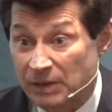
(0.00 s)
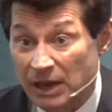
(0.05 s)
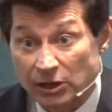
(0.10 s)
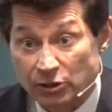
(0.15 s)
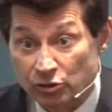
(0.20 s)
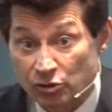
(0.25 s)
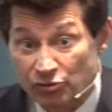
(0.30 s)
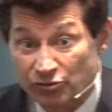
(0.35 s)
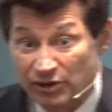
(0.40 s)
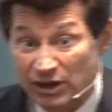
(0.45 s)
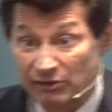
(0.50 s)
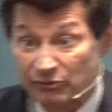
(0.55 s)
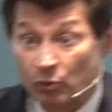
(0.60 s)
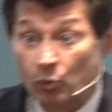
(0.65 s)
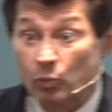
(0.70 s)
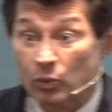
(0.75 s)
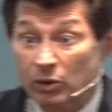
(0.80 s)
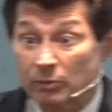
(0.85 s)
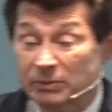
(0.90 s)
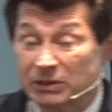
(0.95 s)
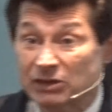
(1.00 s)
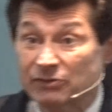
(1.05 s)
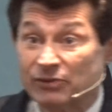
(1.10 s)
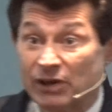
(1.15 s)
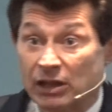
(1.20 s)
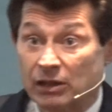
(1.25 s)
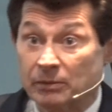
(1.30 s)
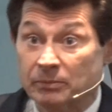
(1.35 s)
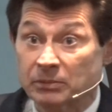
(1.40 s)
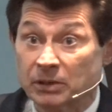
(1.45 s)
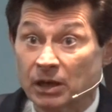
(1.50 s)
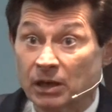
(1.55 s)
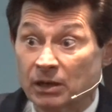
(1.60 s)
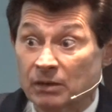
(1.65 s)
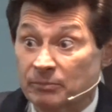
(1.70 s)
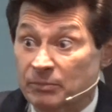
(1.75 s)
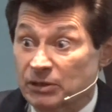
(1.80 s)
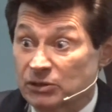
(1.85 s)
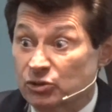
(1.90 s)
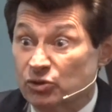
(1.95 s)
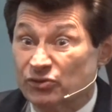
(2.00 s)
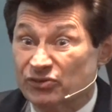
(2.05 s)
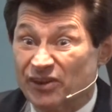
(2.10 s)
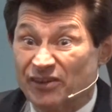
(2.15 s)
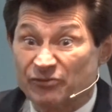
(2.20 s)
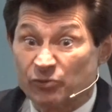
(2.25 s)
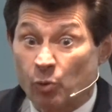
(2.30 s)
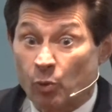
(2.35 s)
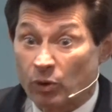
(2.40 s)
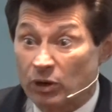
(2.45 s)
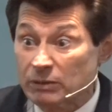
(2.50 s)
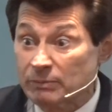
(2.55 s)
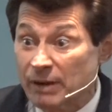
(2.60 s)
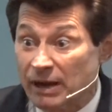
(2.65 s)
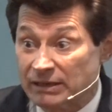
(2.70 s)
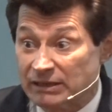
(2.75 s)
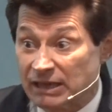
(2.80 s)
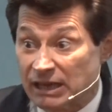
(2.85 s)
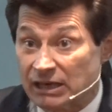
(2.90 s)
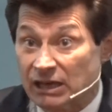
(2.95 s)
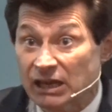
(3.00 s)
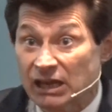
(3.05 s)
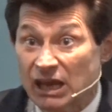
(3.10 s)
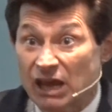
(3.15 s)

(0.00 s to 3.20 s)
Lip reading: I don't know if it ever will be developed, but you don't even have to worry about that.